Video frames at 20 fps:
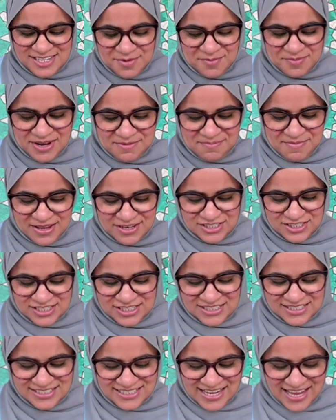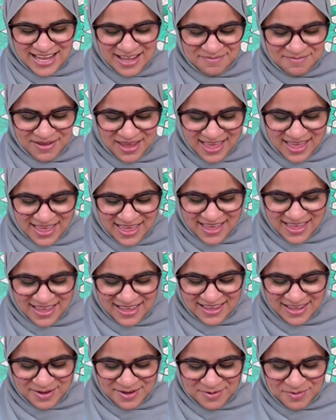A good surface. I think
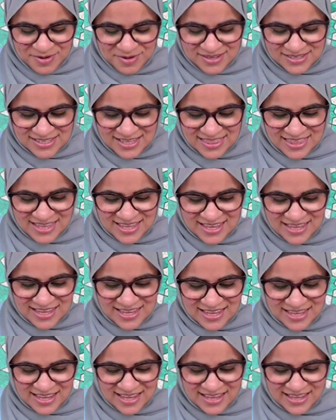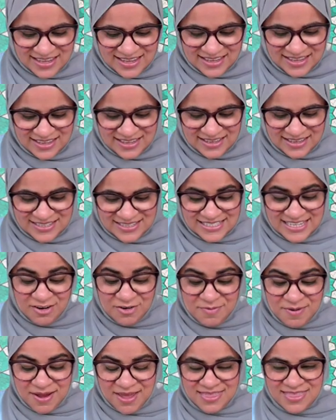somebody mentioned it
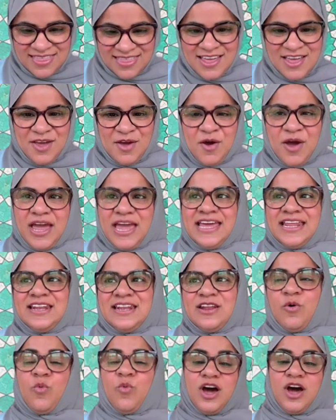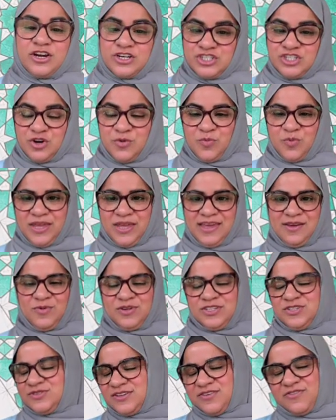was, I think, Sarah Beth
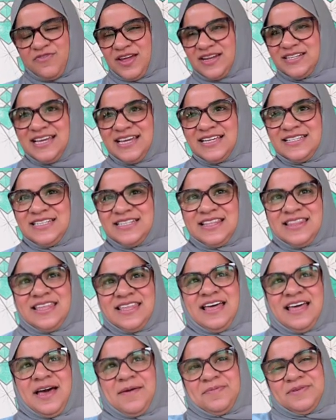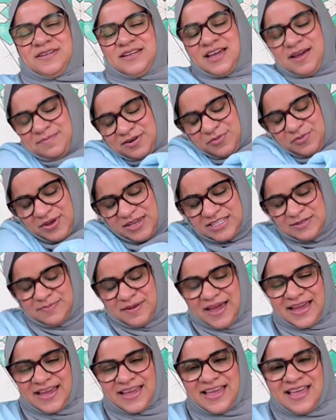in workshop week, which was a
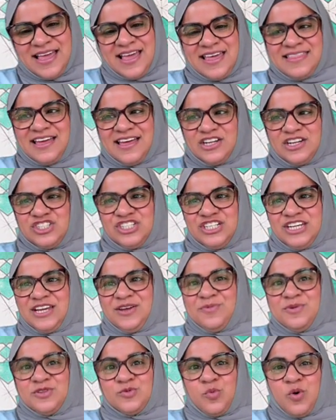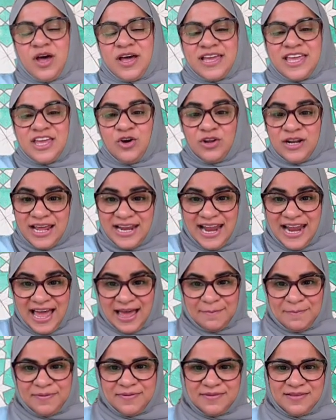fantastic thing that happened a couple of weeks back,
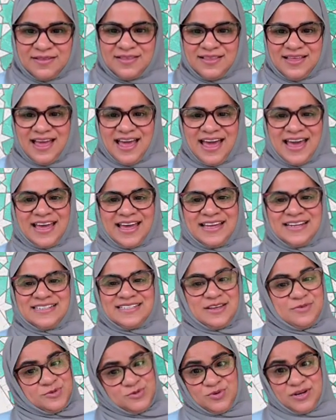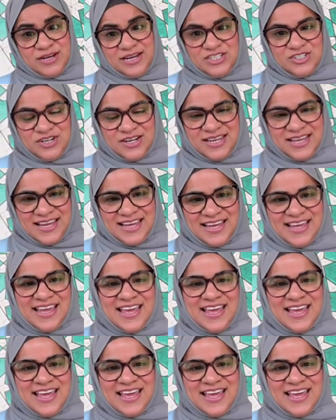that she was working on her lap